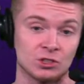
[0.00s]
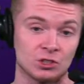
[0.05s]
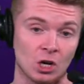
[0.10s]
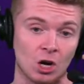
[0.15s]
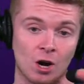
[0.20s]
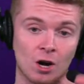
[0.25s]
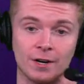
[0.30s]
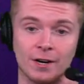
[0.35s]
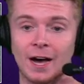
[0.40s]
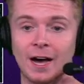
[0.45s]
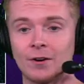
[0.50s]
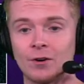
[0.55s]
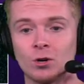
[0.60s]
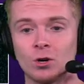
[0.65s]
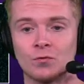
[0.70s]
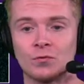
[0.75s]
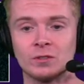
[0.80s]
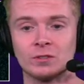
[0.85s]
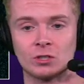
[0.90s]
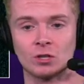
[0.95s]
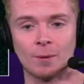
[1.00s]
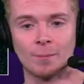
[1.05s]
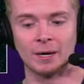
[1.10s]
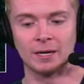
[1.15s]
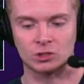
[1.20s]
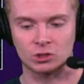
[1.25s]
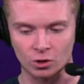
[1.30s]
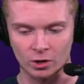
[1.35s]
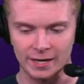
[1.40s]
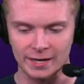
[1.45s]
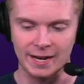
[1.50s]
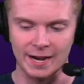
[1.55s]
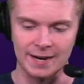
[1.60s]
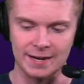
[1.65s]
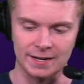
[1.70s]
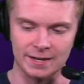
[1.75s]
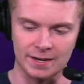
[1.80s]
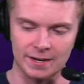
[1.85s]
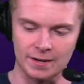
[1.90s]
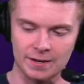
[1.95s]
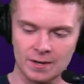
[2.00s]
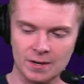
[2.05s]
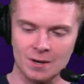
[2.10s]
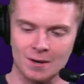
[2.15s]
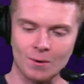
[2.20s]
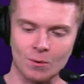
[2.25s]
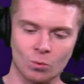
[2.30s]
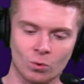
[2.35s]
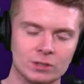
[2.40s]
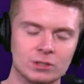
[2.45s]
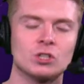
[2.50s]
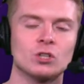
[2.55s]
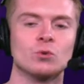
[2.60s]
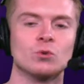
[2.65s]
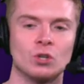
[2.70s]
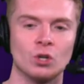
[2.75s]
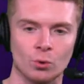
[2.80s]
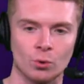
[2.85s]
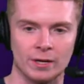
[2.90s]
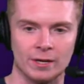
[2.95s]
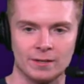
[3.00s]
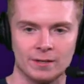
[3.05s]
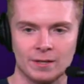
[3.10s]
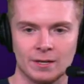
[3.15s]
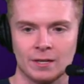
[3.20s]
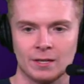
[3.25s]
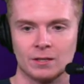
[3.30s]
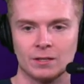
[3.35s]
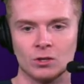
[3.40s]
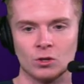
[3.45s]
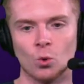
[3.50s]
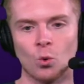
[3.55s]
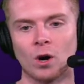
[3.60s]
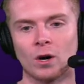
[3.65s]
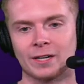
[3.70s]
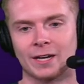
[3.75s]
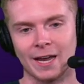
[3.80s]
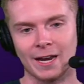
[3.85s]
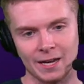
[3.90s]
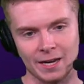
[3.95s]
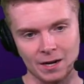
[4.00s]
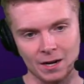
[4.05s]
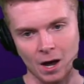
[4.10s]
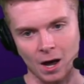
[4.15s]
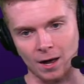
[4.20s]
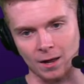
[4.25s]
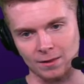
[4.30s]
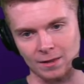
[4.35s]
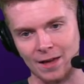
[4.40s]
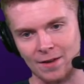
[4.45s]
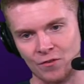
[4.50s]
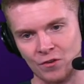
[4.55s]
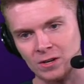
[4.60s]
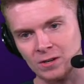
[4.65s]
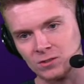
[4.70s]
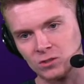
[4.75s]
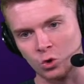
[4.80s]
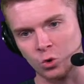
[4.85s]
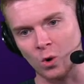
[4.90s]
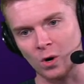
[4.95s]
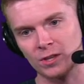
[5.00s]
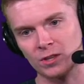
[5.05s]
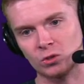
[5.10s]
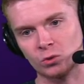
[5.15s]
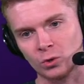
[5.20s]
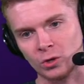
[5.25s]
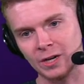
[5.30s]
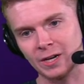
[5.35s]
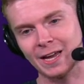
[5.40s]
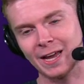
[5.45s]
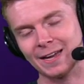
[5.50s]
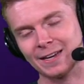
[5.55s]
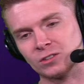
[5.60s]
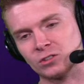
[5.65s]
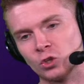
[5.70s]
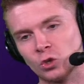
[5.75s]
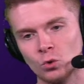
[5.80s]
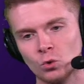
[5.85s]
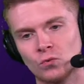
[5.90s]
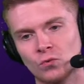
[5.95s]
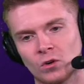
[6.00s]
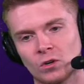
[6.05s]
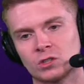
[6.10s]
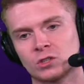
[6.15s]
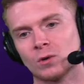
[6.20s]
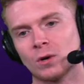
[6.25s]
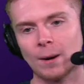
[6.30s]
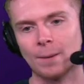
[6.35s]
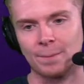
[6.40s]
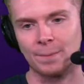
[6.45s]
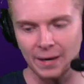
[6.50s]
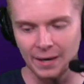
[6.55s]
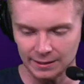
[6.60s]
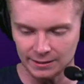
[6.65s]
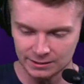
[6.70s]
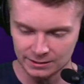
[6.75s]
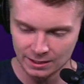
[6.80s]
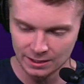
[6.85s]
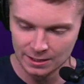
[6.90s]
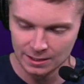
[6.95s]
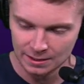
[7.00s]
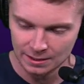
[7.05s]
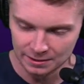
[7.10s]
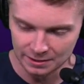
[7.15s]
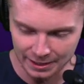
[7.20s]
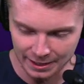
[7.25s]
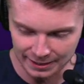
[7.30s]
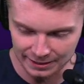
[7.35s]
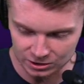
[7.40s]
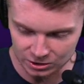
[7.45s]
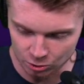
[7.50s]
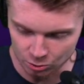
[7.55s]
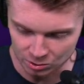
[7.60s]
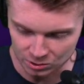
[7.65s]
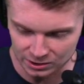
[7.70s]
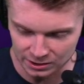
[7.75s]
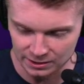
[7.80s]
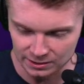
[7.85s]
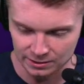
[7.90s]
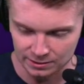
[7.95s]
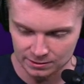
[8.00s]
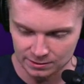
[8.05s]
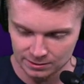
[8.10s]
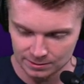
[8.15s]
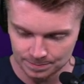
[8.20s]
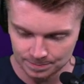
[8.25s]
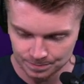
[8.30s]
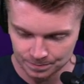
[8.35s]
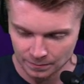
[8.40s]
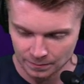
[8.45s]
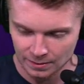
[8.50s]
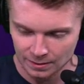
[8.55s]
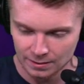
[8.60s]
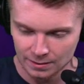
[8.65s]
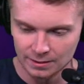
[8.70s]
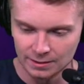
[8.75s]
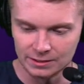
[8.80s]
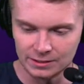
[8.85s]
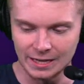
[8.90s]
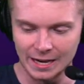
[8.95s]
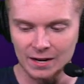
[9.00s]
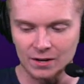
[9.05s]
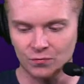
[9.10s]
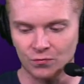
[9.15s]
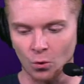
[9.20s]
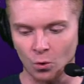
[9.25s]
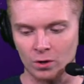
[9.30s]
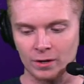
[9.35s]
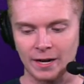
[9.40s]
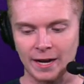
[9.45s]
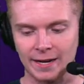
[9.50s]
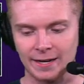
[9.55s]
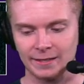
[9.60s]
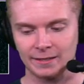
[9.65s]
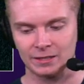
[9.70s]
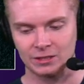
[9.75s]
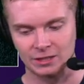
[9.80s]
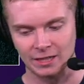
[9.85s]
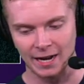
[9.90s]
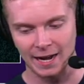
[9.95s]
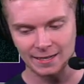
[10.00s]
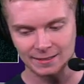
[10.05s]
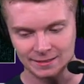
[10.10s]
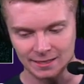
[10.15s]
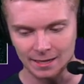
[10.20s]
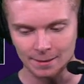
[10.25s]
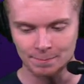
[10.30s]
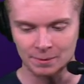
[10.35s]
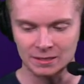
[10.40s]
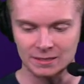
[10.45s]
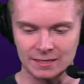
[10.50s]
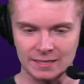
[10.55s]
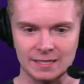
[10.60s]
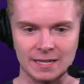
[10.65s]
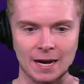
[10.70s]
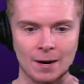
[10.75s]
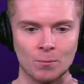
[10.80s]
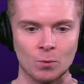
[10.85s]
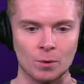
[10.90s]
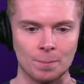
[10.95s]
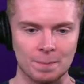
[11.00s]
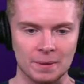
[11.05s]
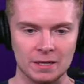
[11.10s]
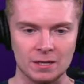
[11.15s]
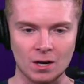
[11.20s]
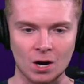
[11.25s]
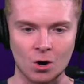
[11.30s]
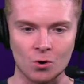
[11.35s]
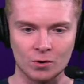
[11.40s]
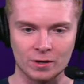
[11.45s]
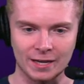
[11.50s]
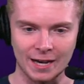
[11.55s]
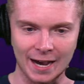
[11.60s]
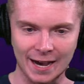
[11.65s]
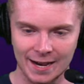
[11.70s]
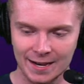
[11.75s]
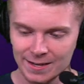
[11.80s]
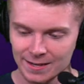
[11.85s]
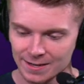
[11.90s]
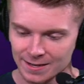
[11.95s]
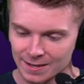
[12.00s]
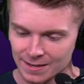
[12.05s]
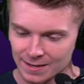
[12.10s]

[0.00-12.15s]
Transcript: Sean, I don't know if you saw my trade idea. Would you do it? You are getting 11, 23, and two first round picks the next two seasons. Zach Fortnite in the chat saying, but DM would be okay.